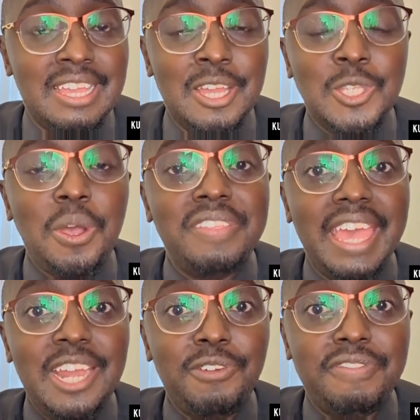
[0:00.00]
So at
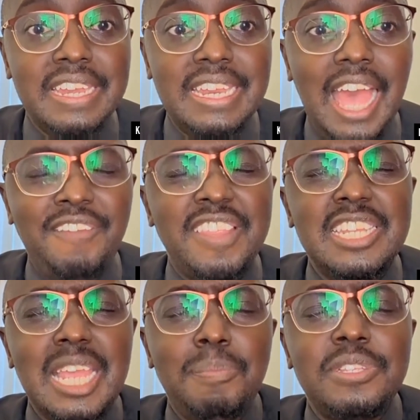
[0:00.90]
the end of the day, after the
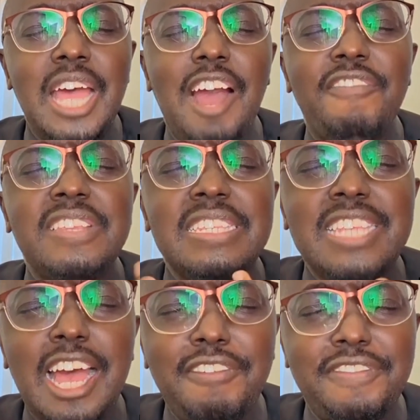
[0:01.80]
disciples have
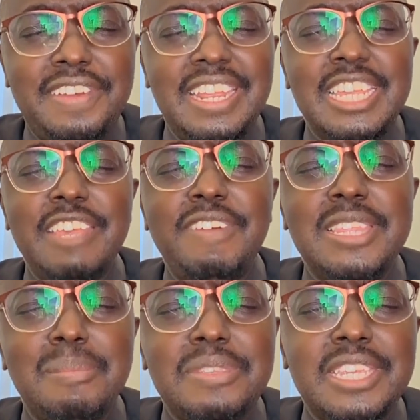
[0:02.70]
served and given
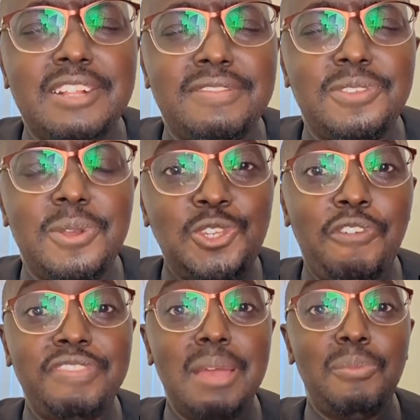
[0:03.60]
themselves, each
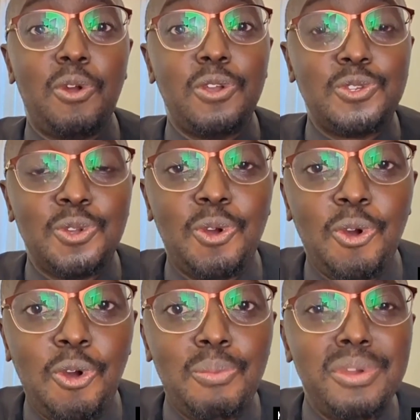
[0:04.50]
of them got to go
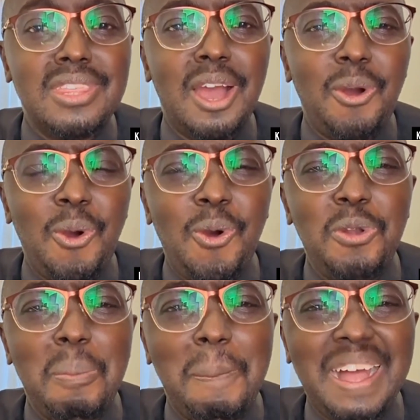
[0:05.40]
home with a whole
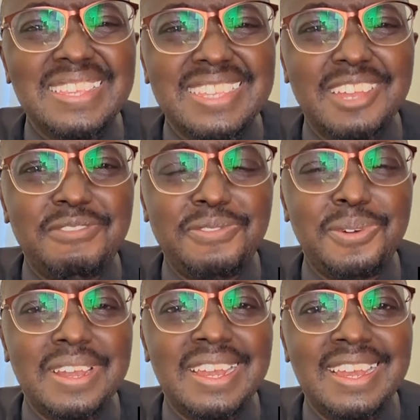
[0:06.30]

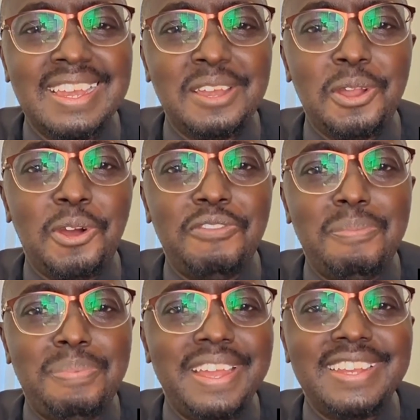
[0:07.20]
basketful
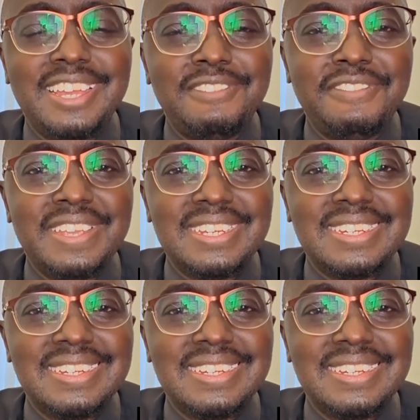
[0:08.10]
of bread and fish.